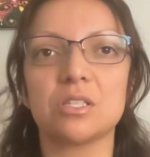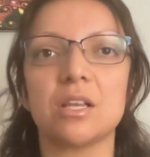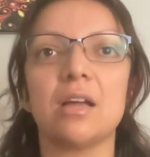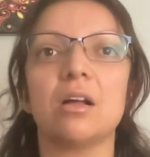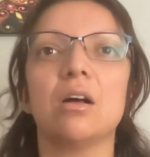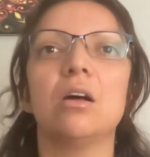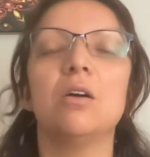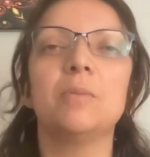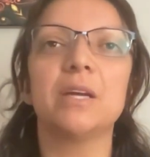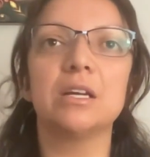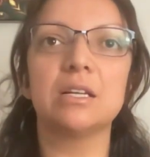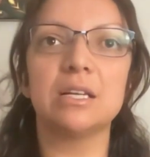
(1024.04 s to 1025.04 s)
like, oh my
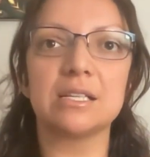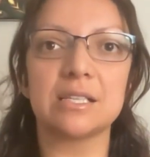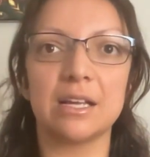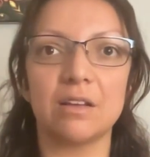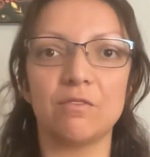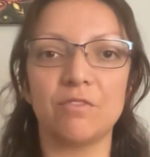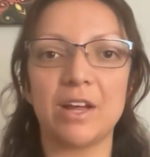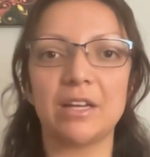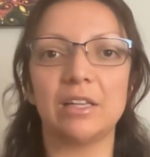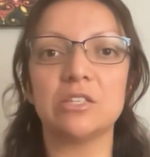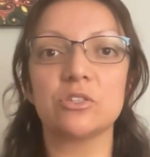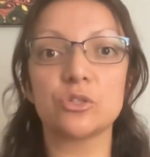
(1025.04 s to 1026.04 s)
goodness, I can finally
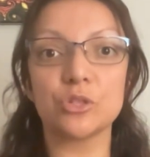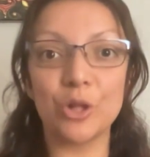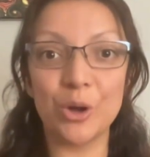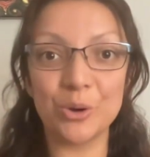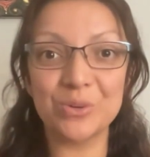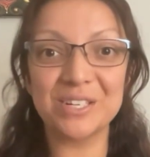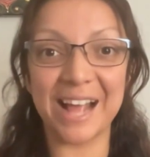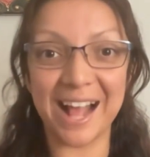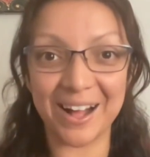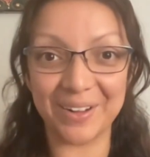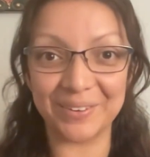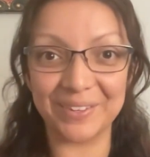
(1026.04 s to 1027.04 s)
slow
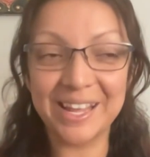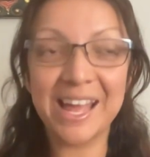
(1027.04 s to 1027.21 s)
down.